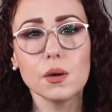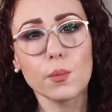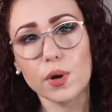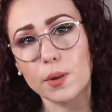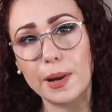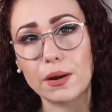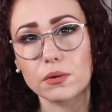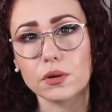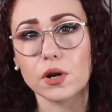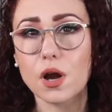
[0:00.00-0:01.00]
but
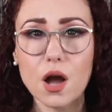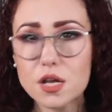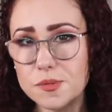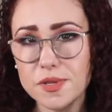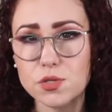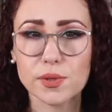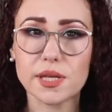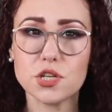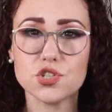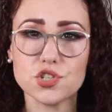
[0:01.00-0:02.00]
about her husband's
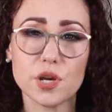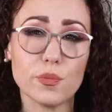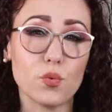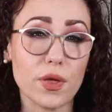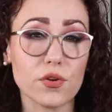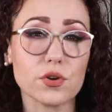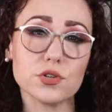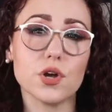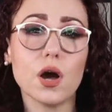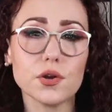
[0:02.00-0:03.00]
relationship with her
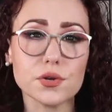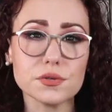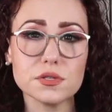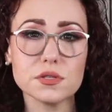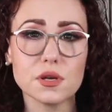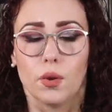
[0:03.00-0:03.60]
daughters.